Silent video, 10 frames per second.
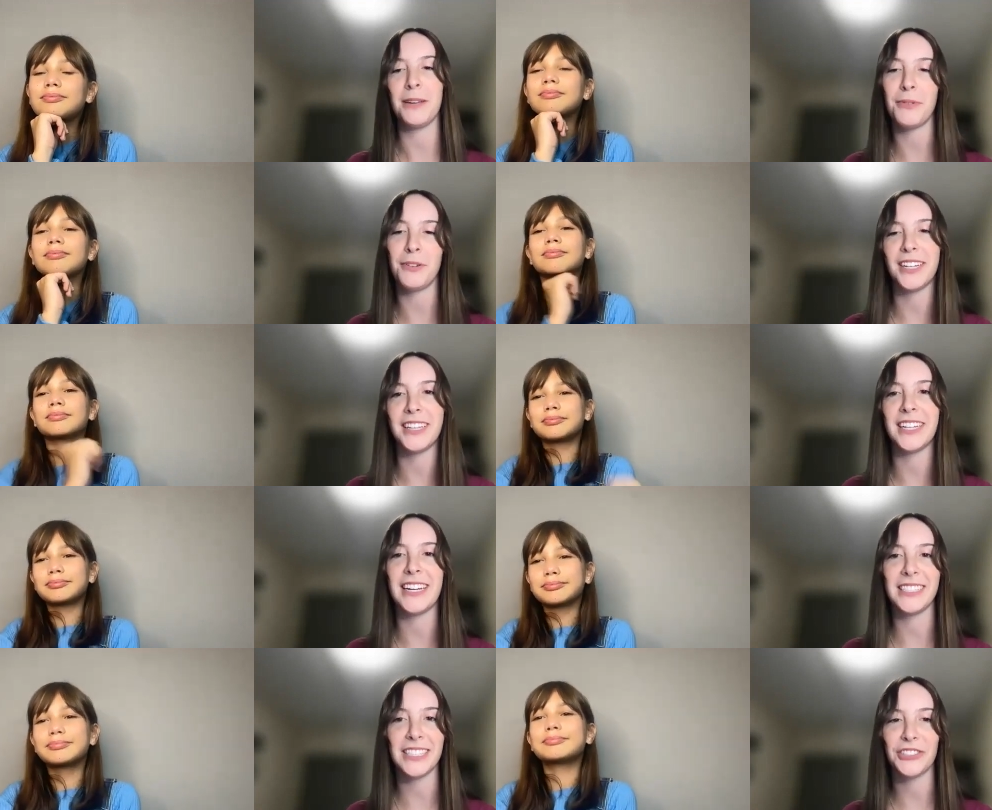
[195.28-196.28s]
Speaker 1: people in the
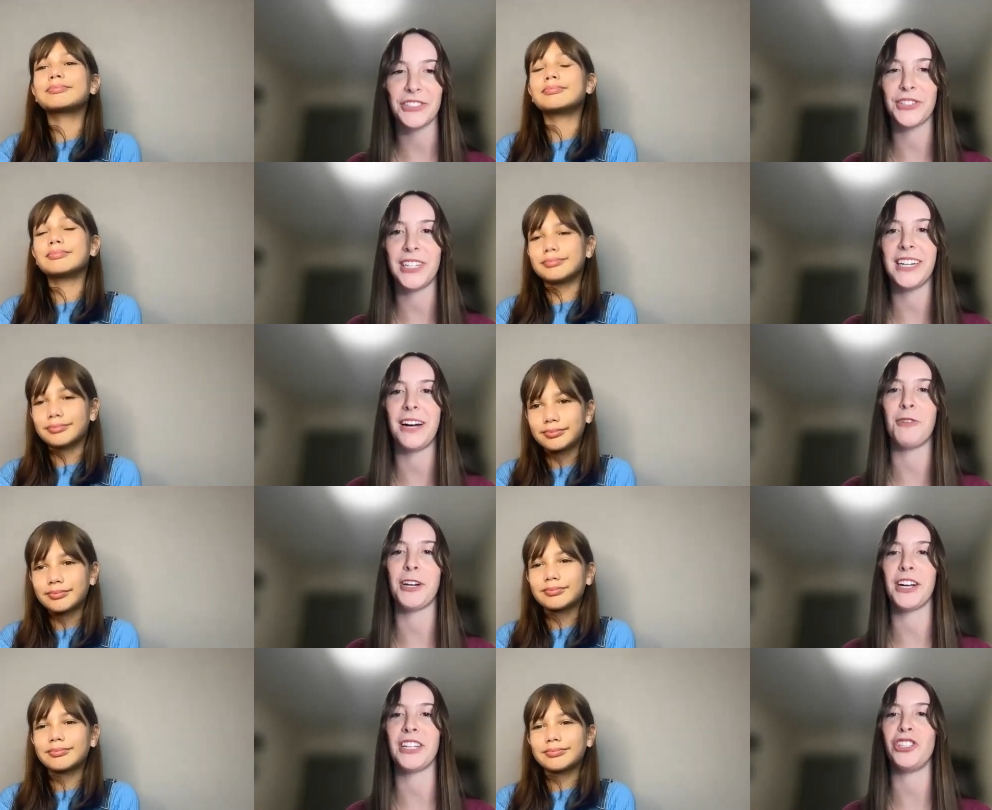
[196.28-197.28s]
industry. I'm
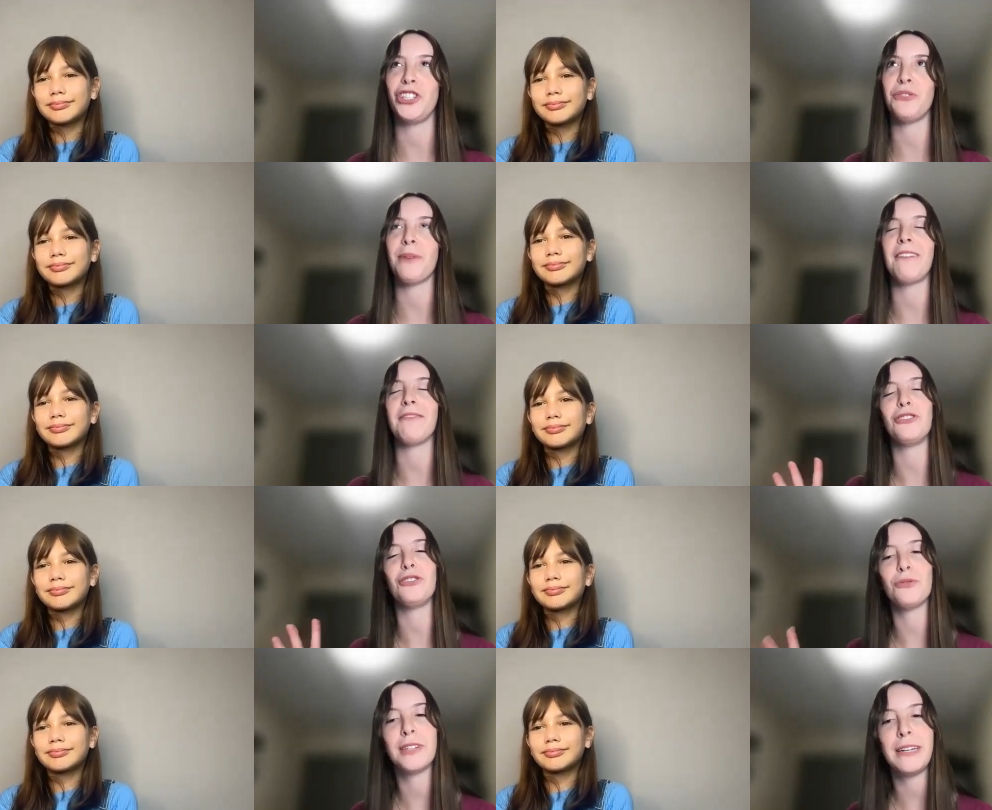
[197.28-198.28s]
wondering, do you have a
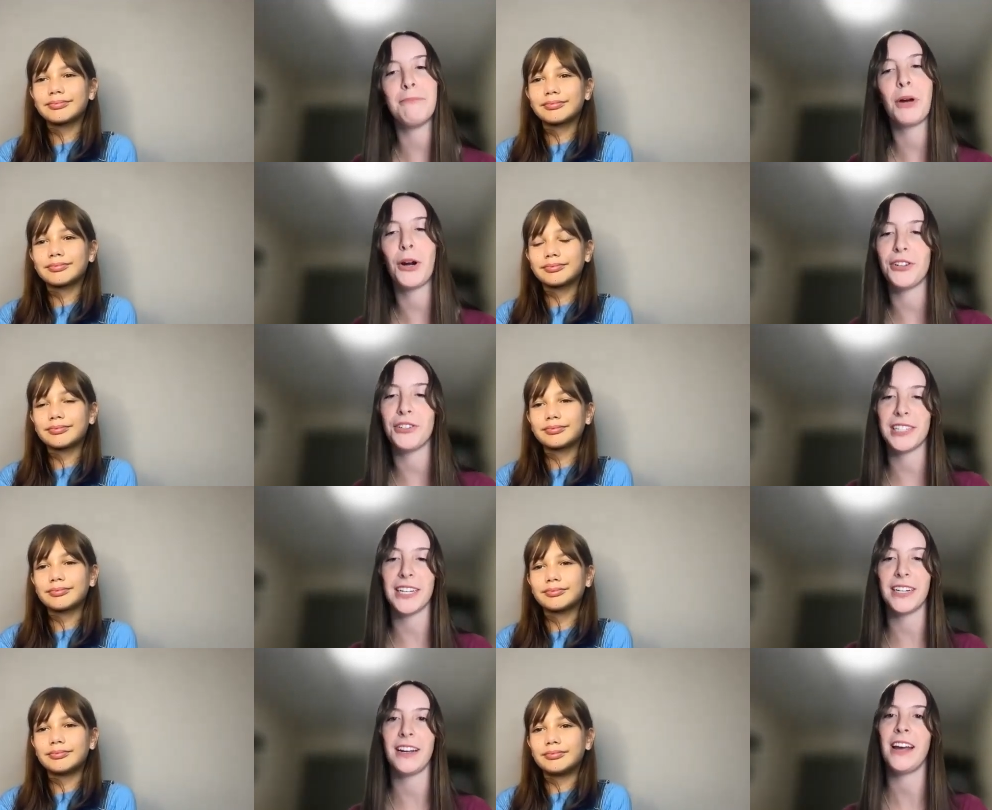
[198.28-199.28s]
dream
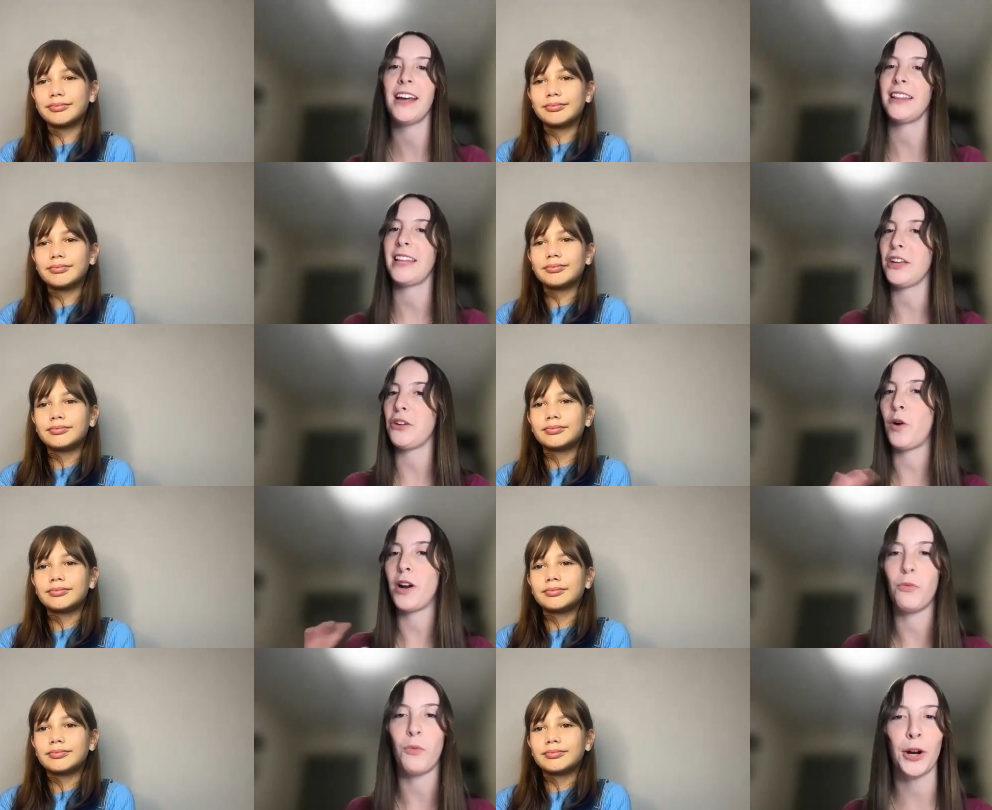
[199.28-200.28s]
person that you want to
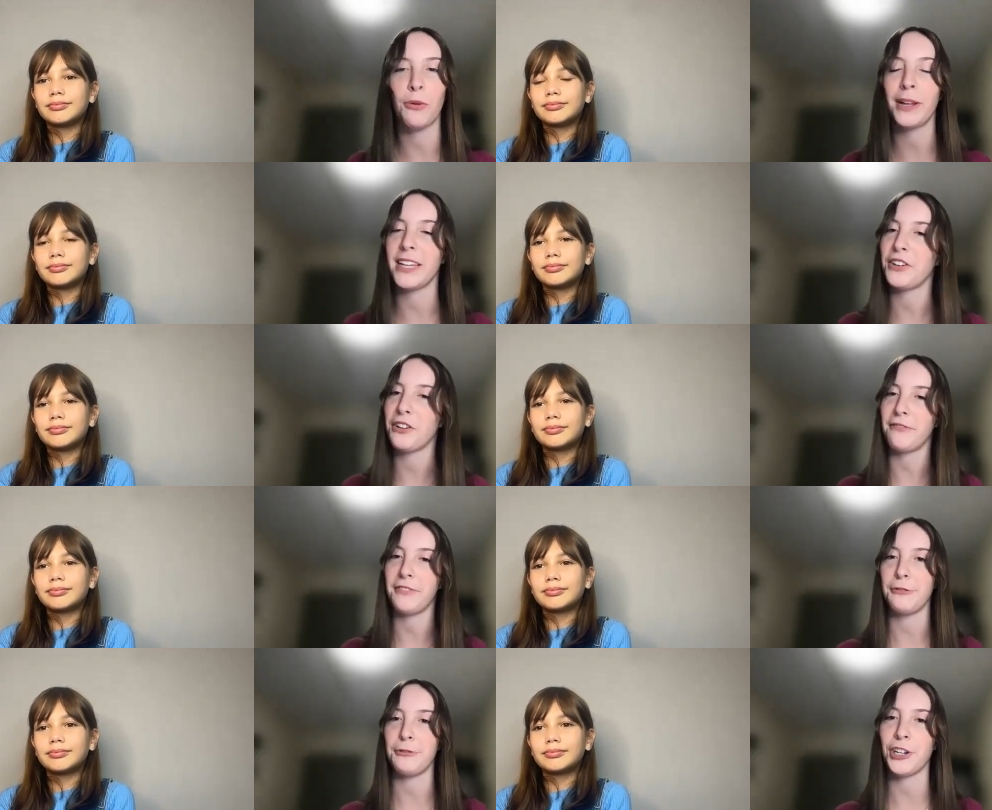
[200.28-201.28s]
work with in your
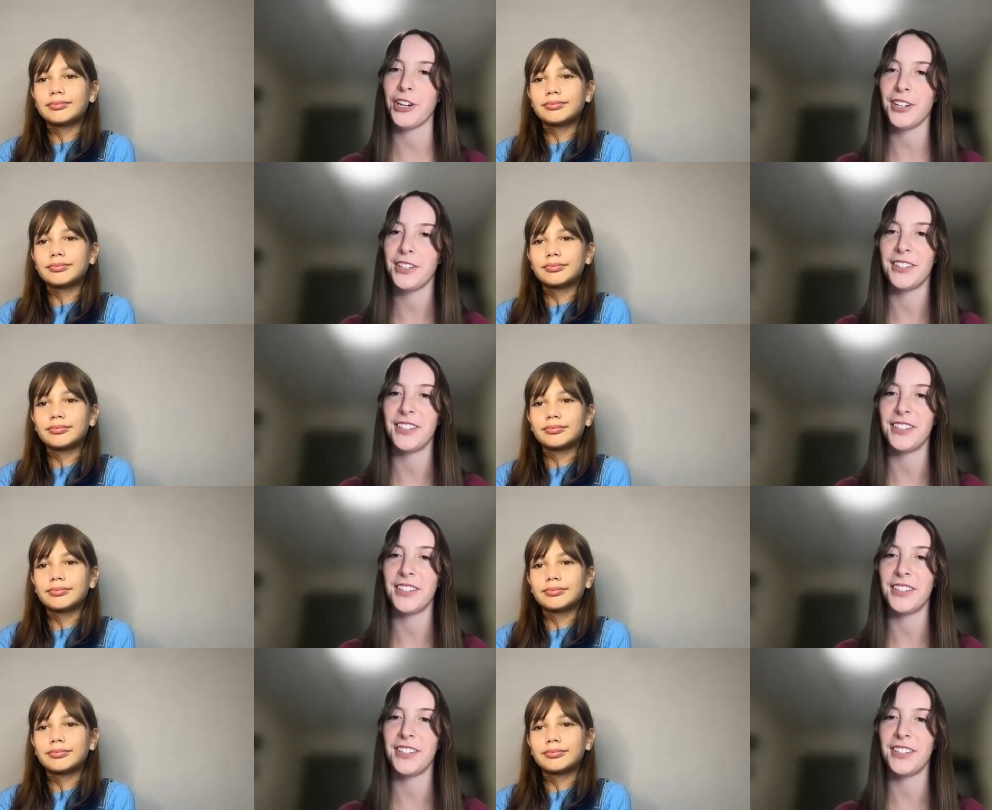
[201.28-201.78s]
future?